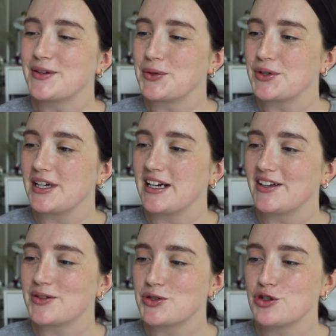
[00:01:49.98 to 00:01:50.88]

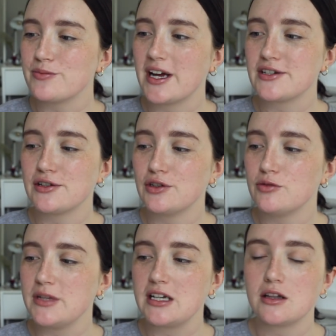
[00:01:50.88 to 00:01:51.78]
L'Oreal True Match
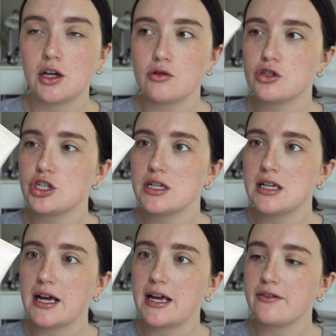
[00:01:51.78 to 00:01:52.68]
Lumi
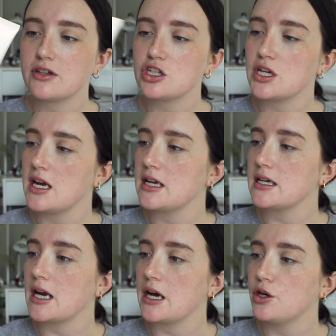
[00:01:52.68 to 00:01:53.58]
Glotion. I have the shade
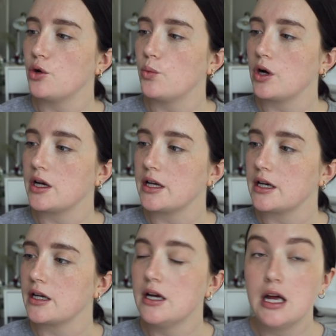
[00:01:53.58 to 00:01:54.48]

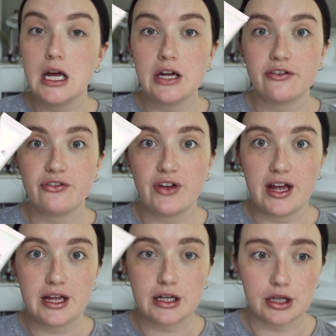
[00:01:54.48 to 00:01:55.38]
901
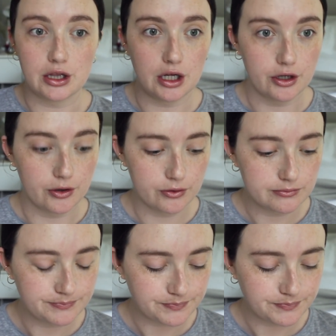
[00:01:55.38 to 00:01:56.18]
Fair Glow,